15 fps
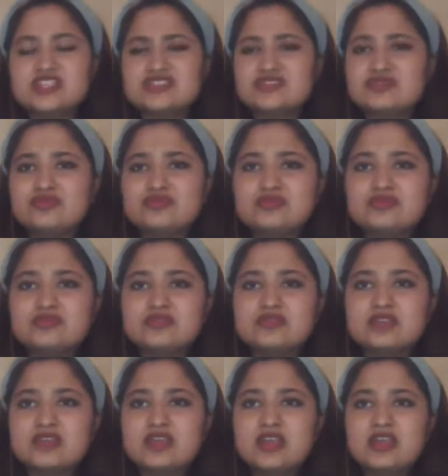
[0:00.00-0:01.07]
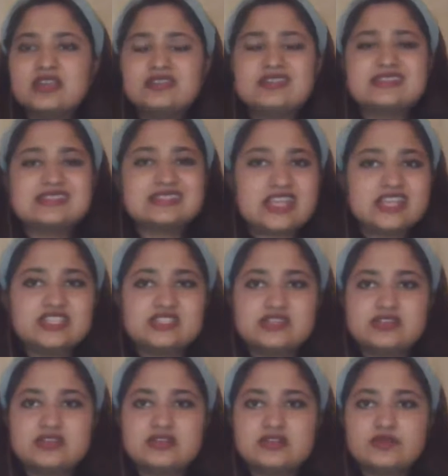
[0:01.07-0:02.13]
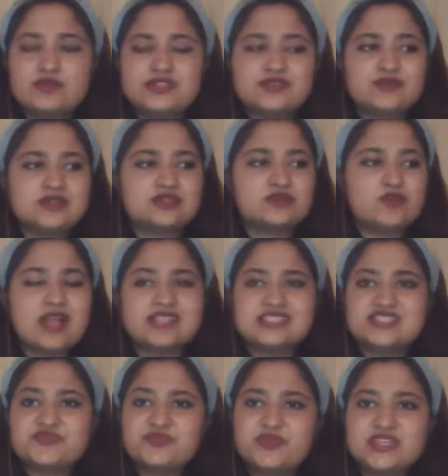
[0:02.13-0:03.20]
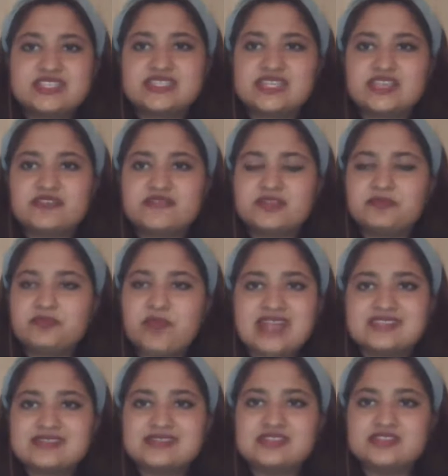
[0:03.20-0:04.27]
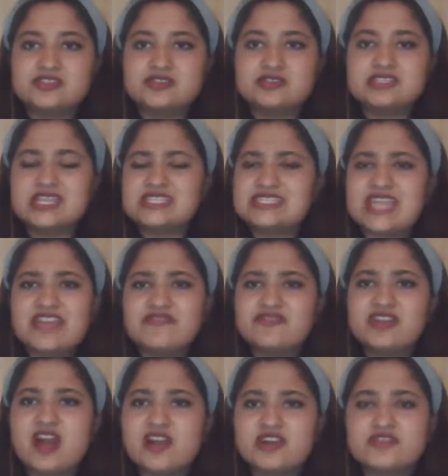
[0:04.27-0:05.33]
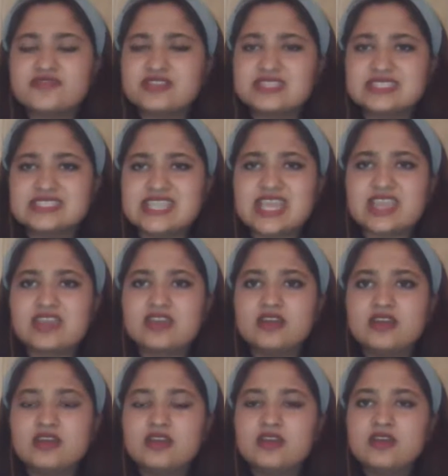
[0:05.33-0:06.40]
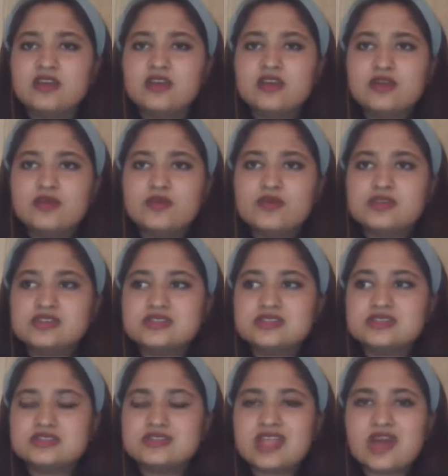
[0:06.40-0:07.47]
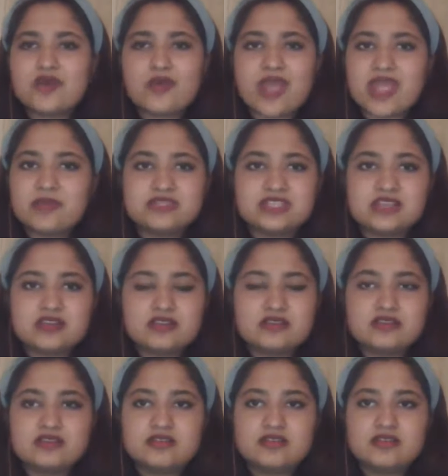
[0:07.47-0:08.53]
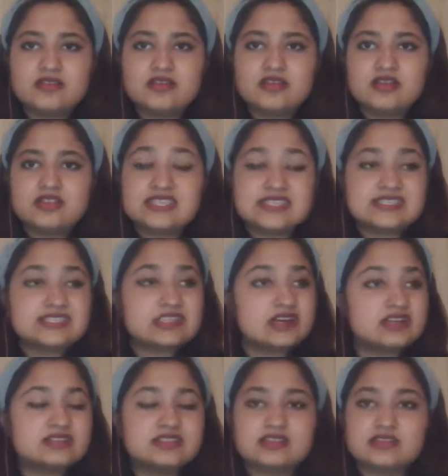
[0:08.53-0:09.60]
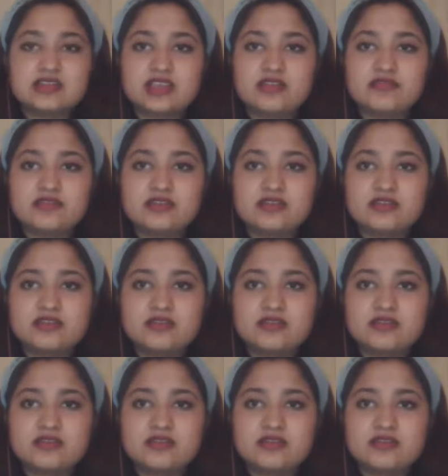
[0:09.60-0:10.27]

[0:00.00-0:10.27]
Soon, the station, which was once busy with passengers at every hour of the day, was now empty, deserted even.